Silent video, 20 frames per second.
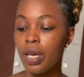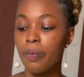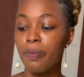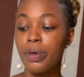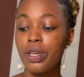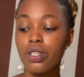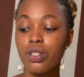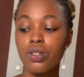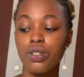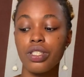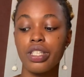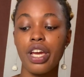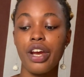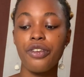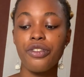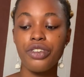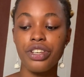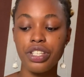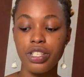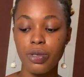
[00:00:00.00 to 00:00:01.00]
Based on the
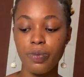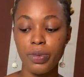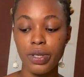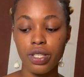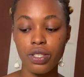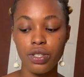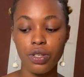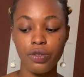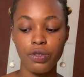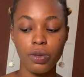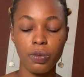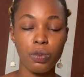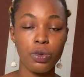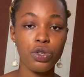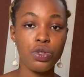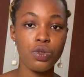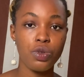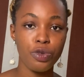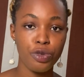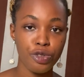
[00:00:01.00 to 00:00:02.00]
arrangement of the
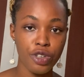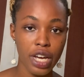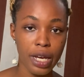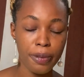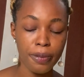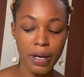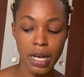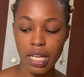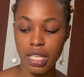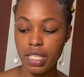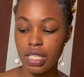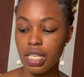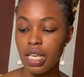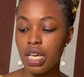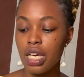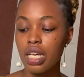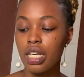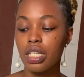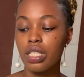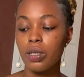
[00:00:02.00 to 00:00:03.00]
muscle fibers,
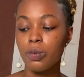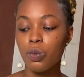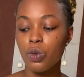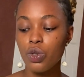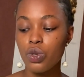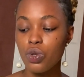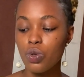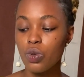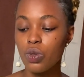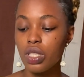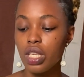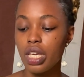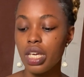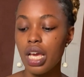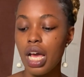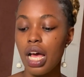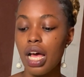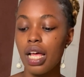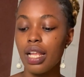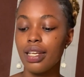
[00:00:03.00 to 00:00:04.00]
the muscle
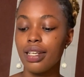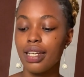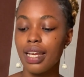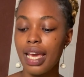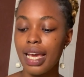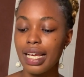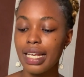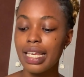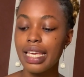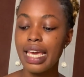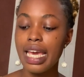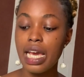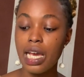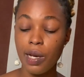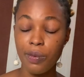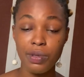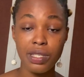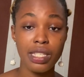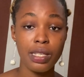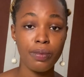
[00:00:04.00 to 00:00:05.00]
layer likely
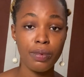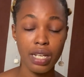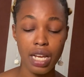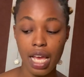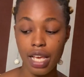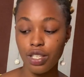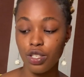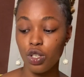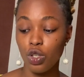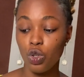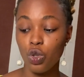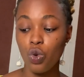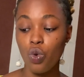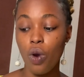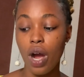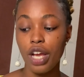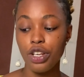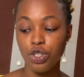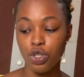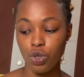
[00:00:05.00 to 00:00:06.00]
helps stabilize the
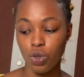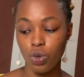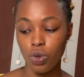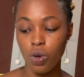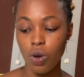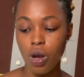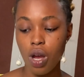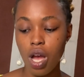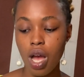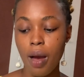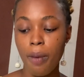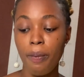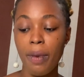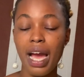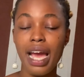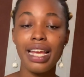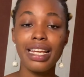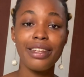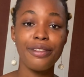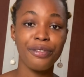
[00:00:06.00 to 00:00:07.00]
lower jaw
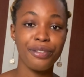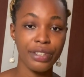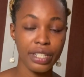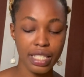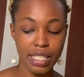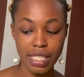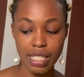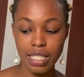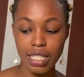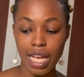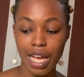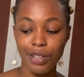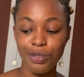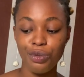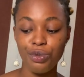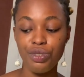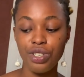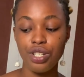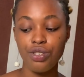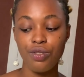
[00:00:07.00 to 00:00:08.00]
by elevating
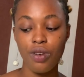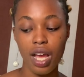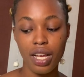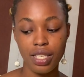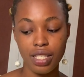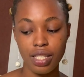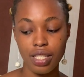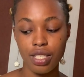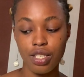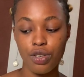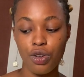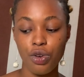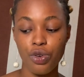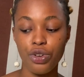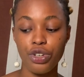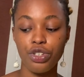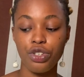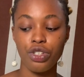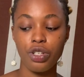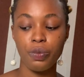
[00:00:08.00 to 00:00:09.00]
and retracting the
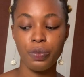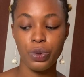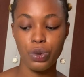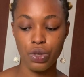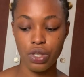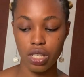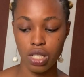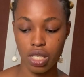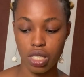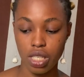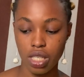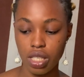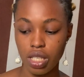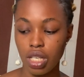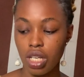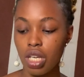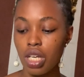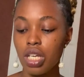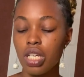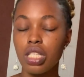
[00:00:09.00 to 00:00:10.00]
coronary process,
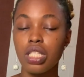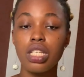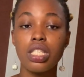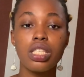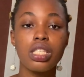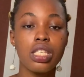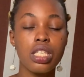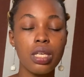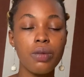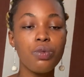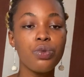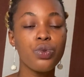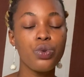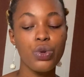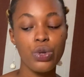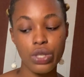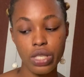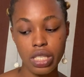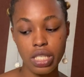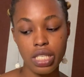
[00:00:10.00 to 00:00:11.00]
the team
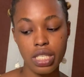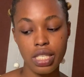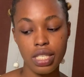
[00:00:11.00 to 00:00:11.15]
wrote